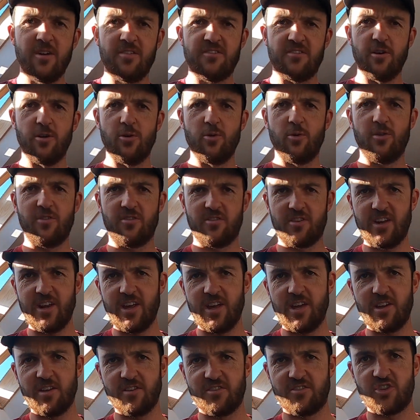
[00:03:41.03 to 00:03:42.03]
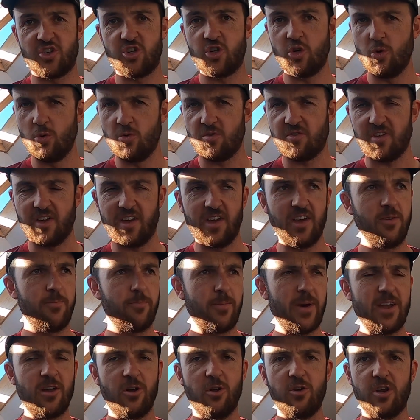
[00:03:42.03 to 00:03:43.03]
So today is Tuesday,
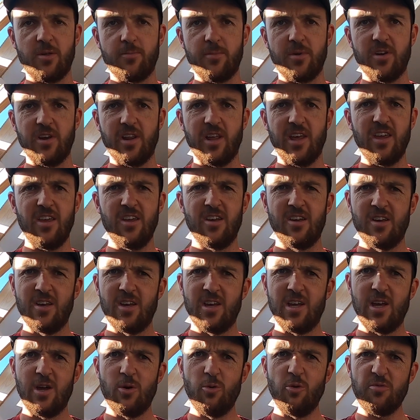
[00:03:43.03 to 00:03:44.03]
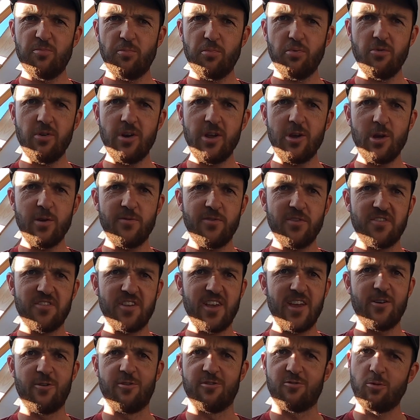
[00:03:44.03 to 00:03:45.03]
Bank Holiday Monday was pretty good for
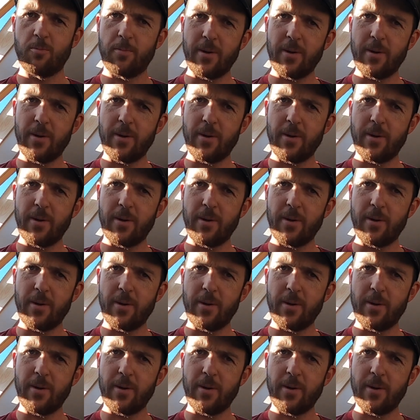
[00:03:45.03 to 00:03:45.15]
sales.